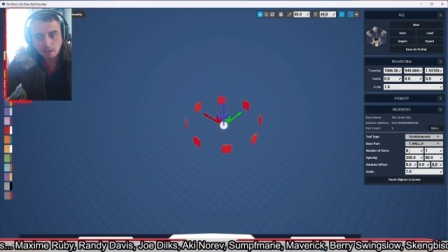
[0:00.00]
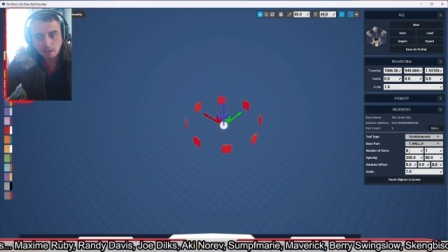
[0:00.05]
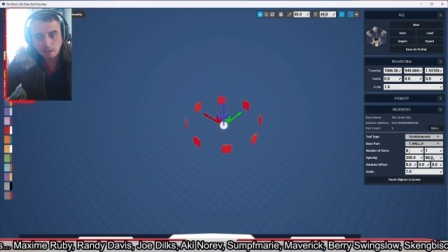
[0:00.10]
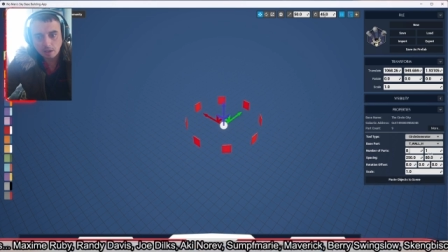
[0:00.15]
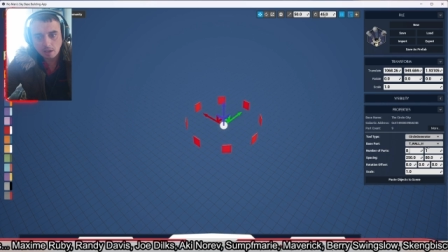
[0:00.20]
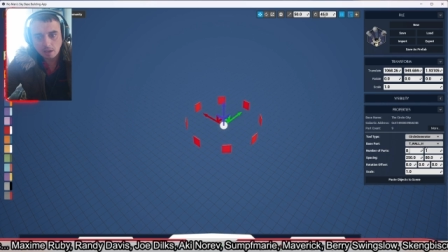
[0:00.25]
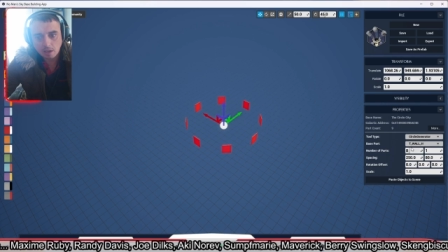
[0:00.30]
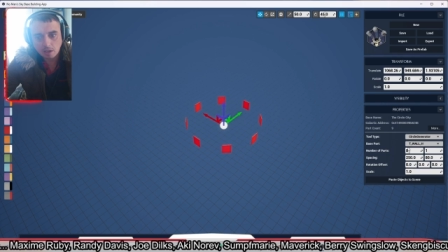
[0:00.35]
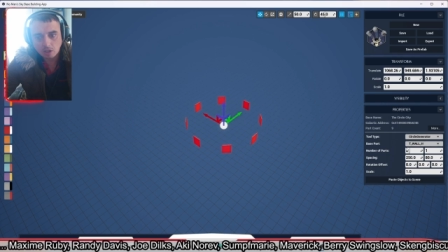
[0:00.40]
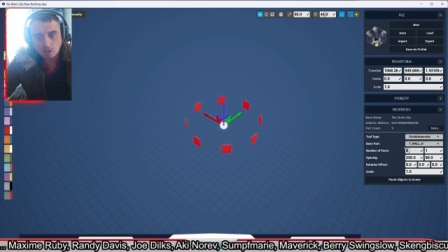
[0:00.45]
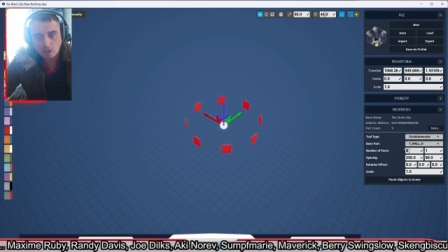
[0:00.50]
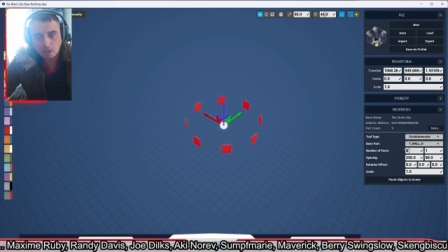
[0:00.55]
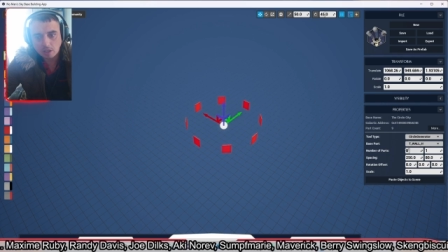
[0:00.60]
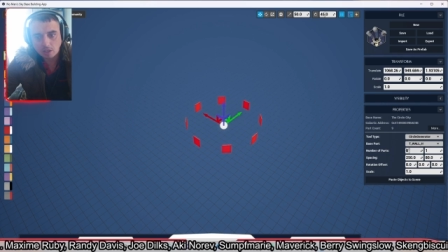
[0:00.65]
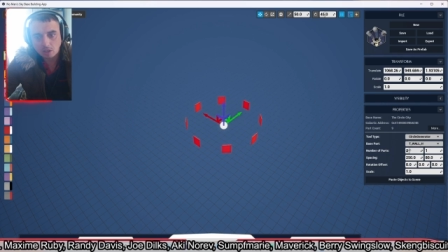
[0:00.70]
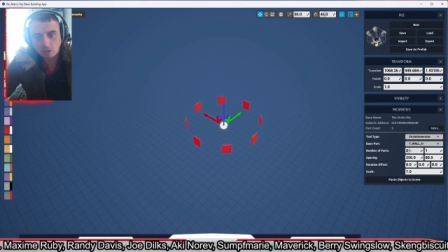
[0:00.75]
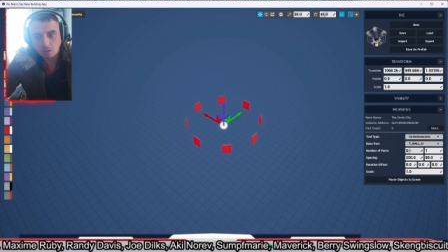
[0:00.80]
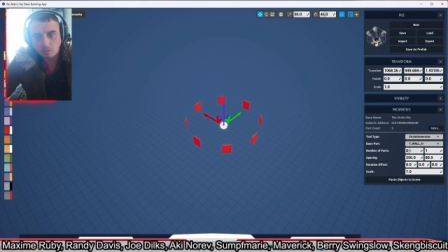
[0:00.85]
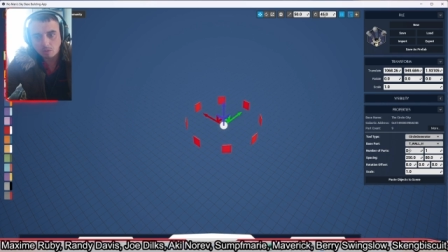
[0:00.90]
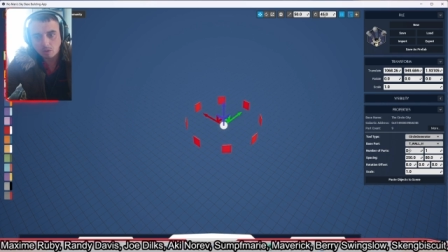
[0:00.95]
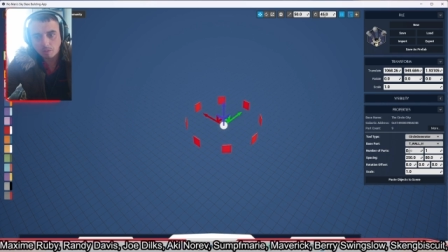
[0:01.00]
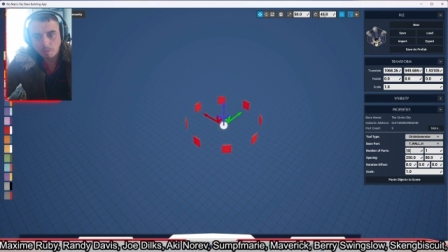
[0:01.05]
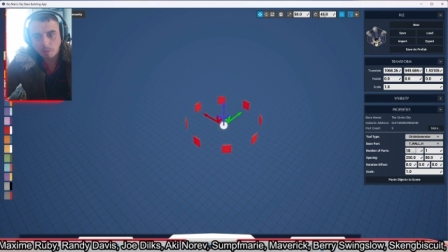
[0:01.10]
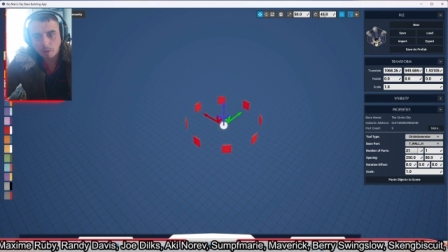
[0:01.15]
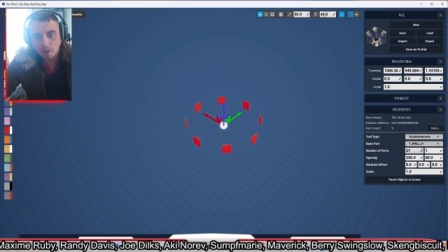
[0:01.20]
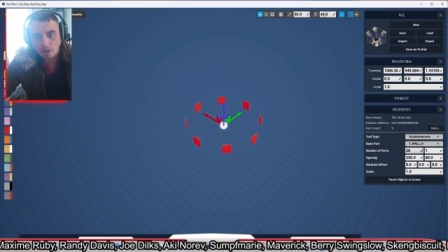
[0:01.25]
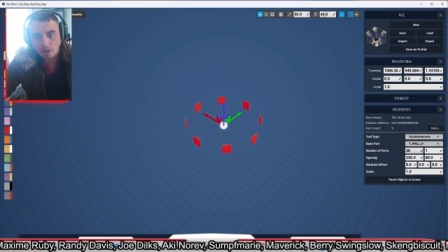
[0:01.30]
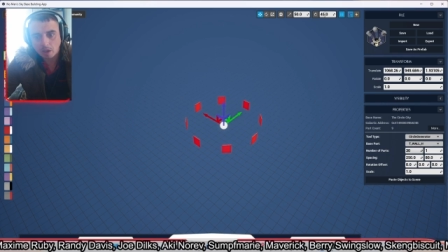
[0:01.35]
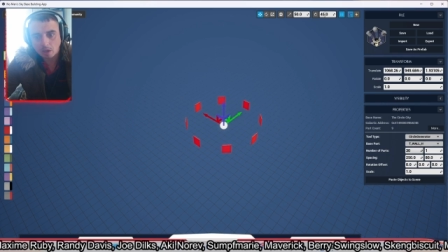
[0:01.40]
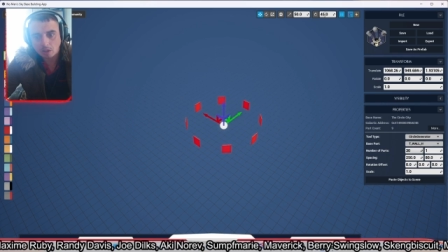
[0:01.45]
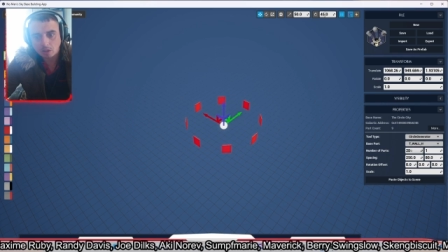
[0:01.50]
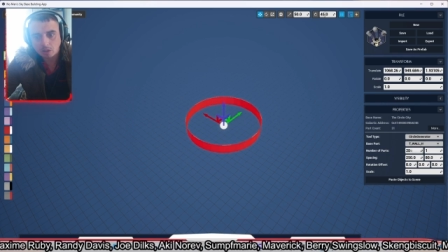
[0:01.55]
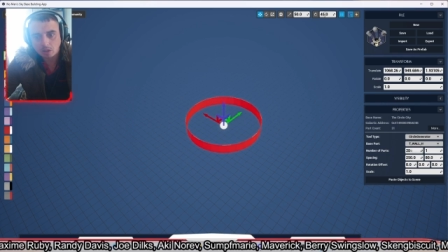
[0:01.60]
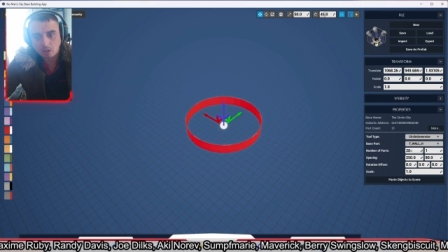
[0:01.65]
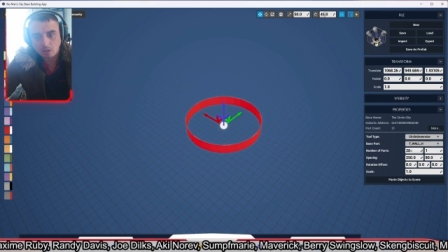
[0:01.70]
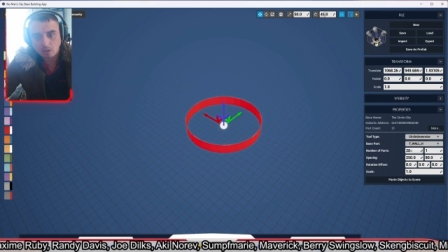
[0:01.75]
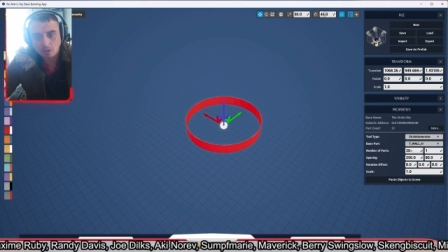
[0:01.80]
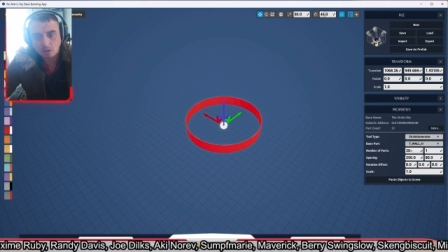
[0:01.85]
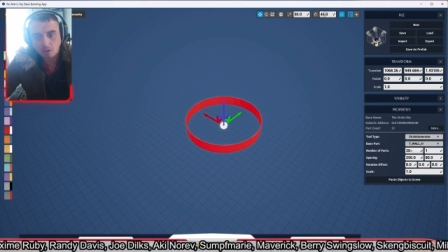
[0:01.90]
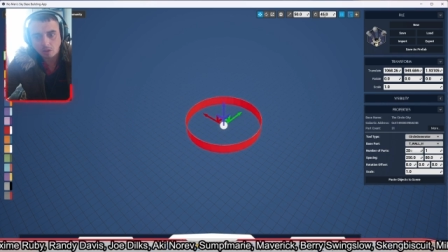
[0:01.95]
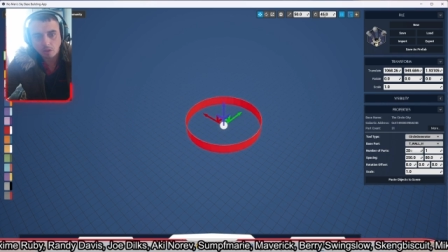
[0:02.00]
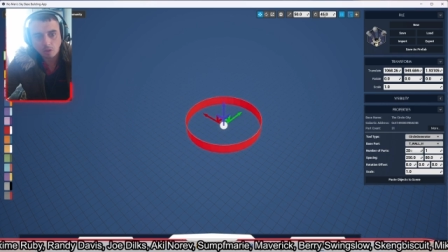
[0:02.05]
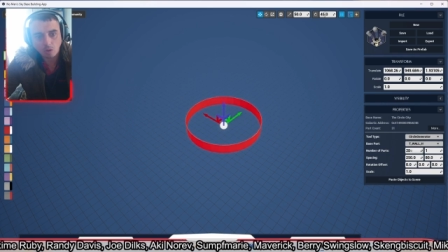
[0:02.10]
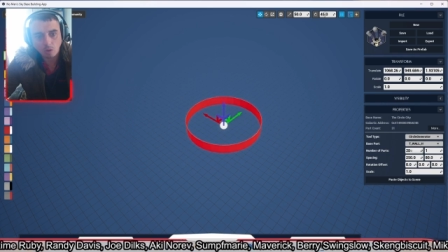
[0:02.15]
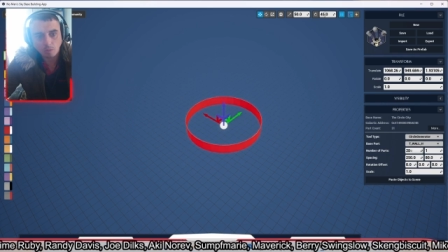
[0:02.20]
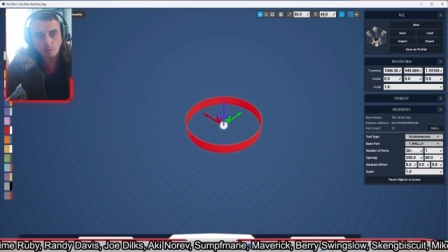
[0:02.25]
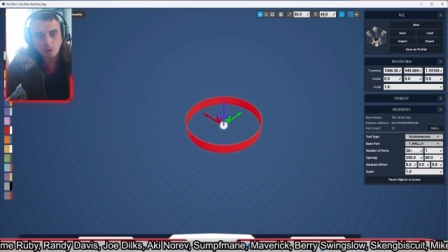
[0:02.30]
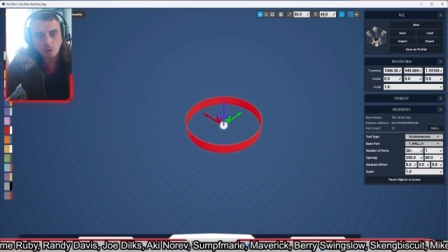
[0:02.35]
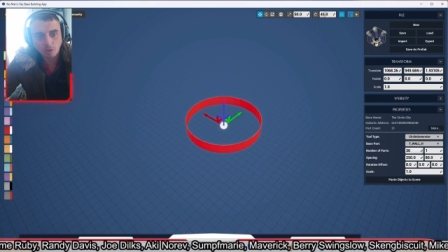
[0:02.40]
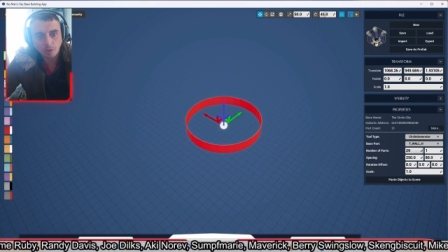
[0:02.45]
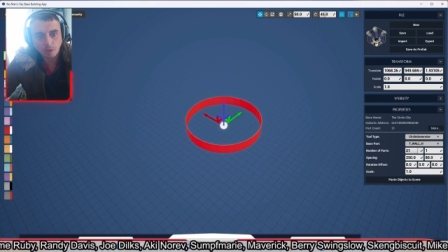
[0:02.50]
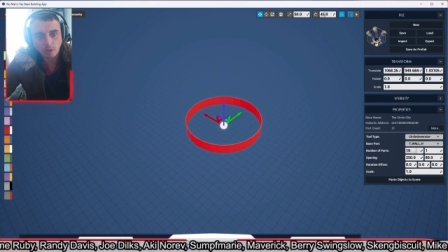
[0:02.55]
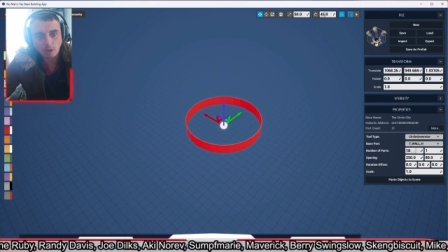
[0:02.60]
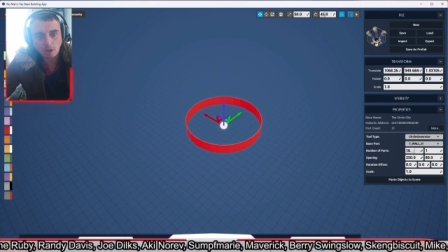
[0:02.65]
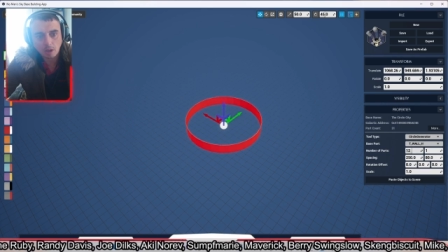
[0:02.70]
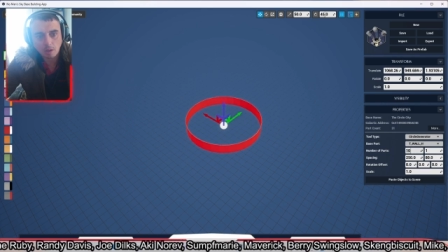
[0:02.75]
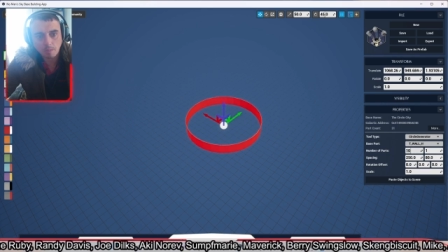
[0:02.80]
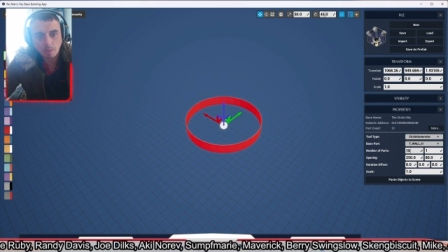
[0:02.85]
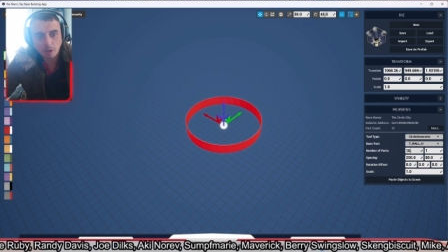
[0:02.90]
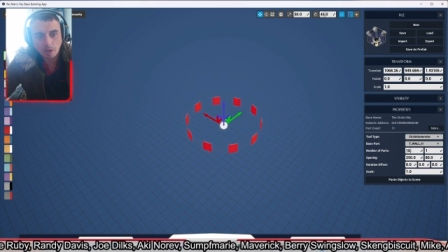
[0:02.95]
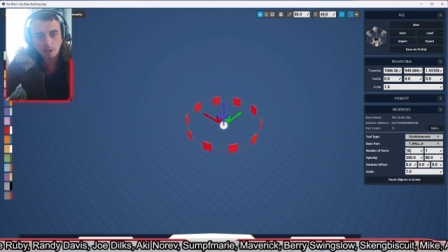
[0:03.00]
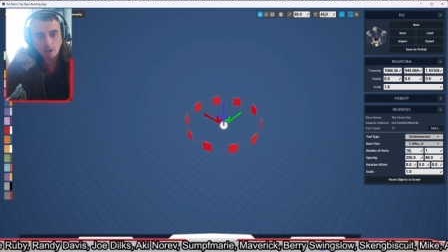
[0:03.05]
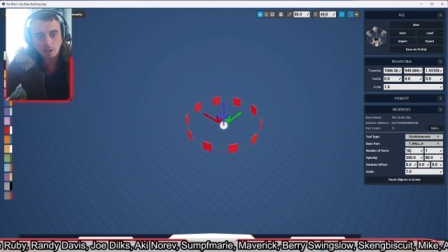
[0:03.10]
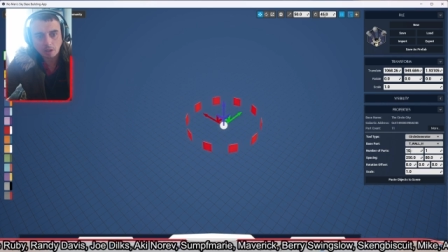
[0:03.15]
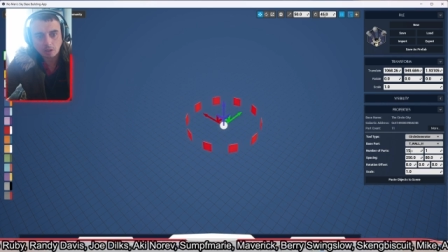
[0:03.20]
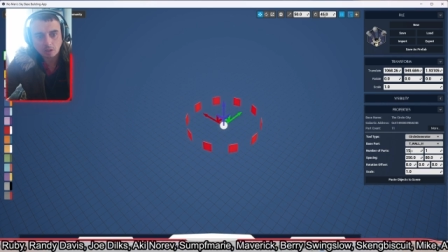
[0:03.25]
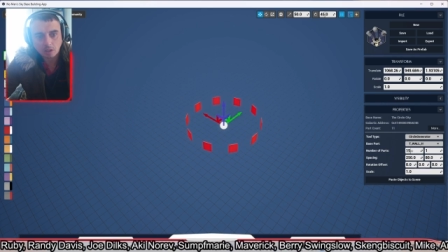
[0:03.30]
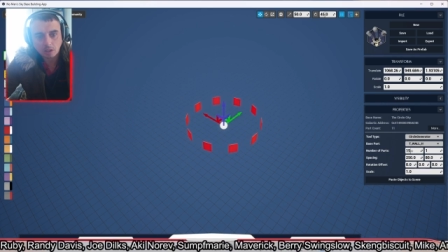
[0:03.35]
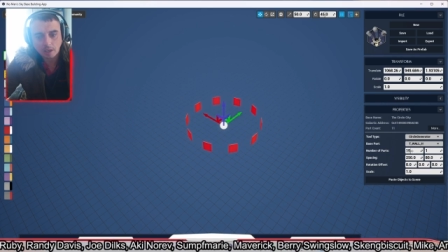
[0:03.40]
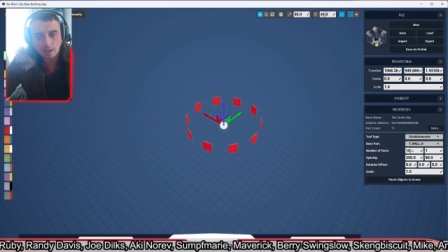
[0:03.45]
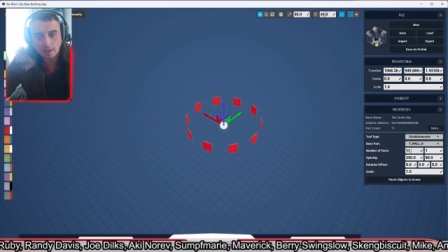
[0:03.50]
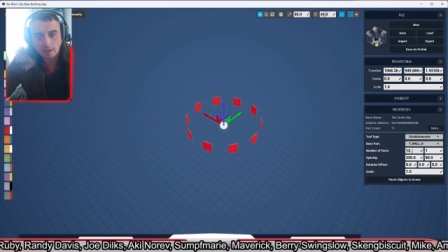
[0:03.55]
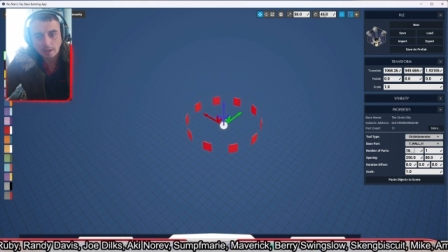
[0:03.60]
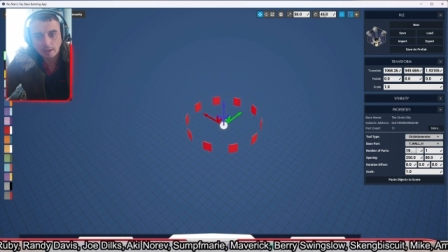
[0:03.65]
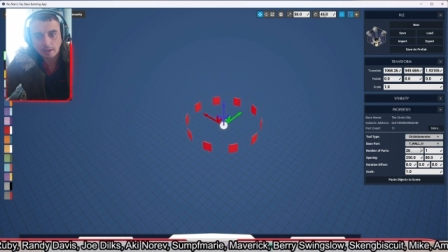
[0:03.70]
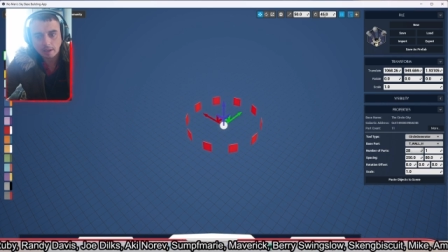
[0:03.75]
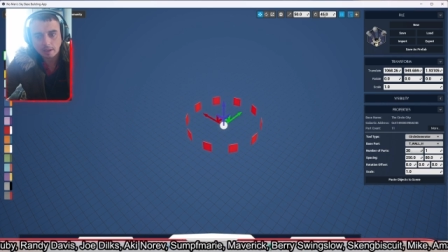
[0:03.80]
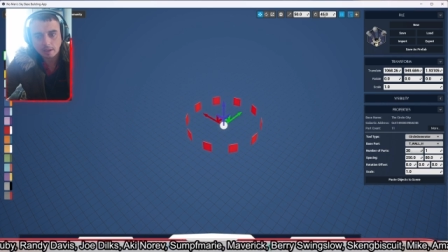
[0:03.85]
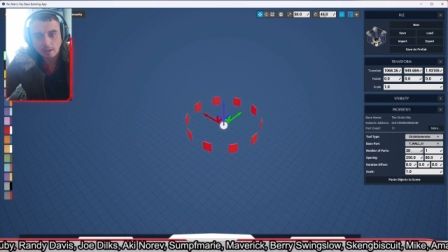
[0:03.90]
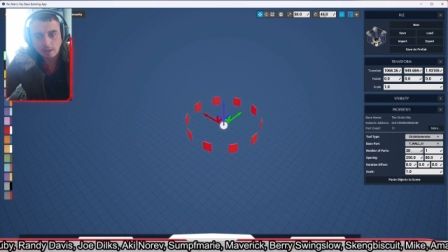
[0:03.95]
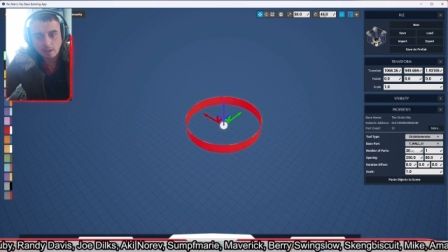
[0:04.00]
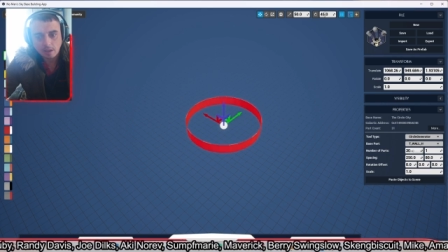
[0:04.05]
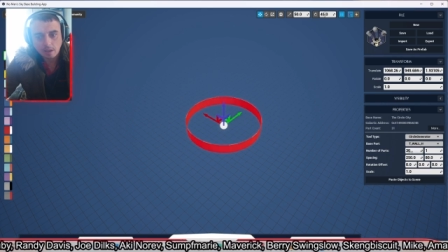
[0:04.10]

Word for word: Uh, you can change the number of parts to up to 30 parts like that.